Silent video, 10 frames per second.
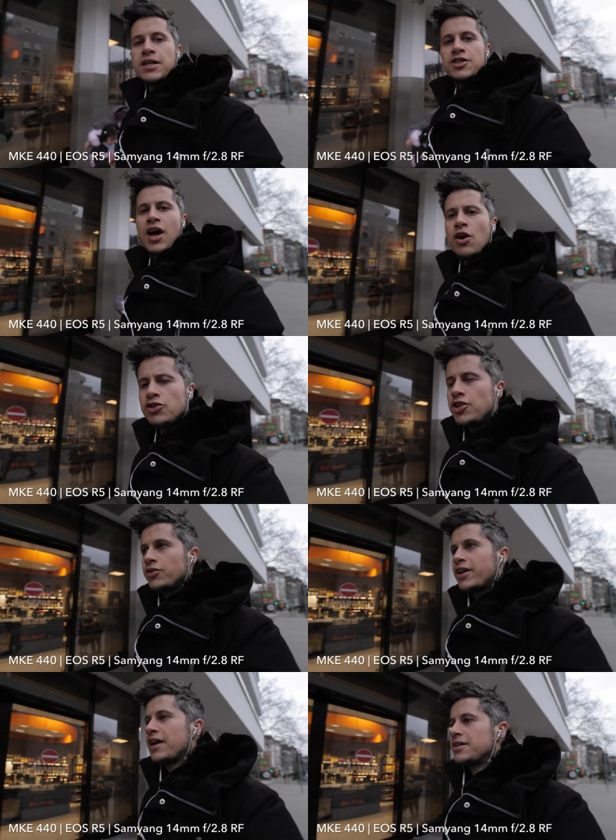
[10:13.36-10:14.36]
So how do
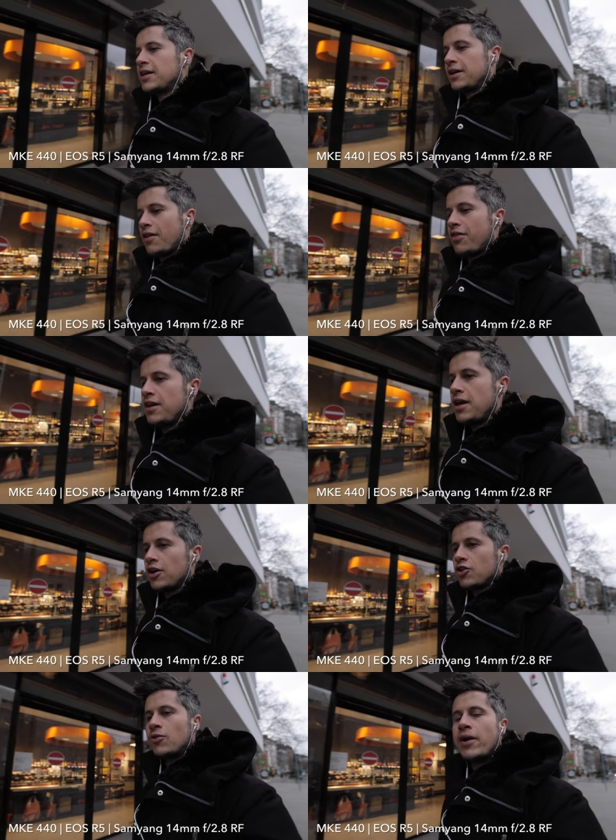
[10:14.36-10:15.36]
you get the
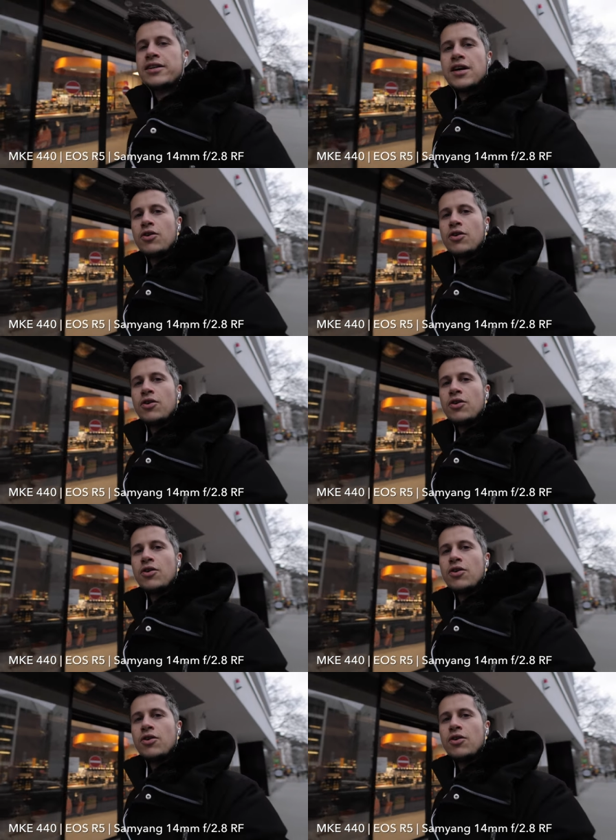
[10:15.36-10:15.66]
correct